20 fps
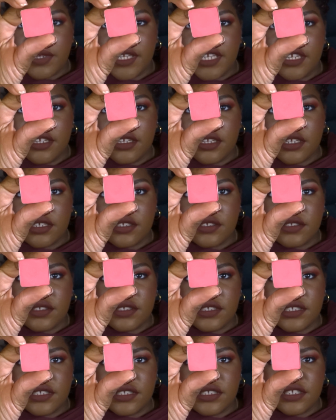Inglot.
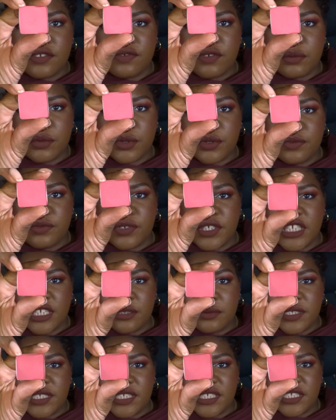This is from the
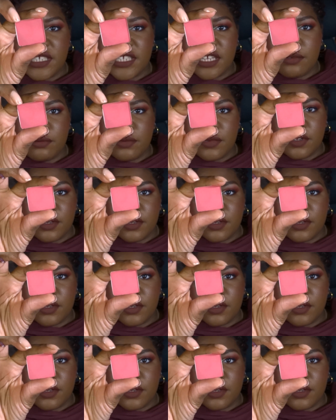Freedom System